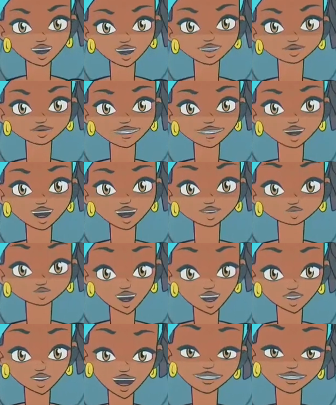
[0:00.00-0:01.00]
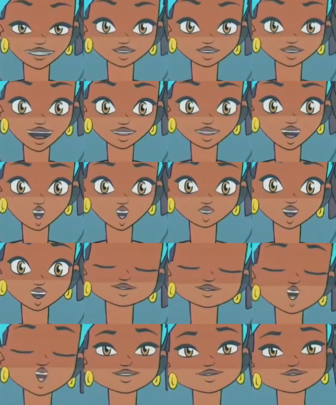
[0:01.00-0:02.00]
Child, let me send my list, because I know
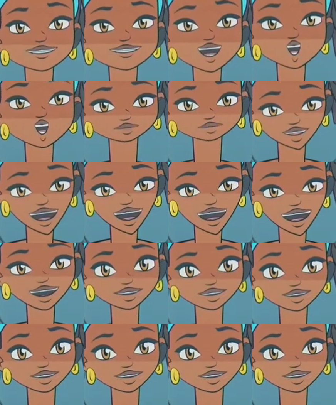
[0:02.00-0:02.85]
you going shopping.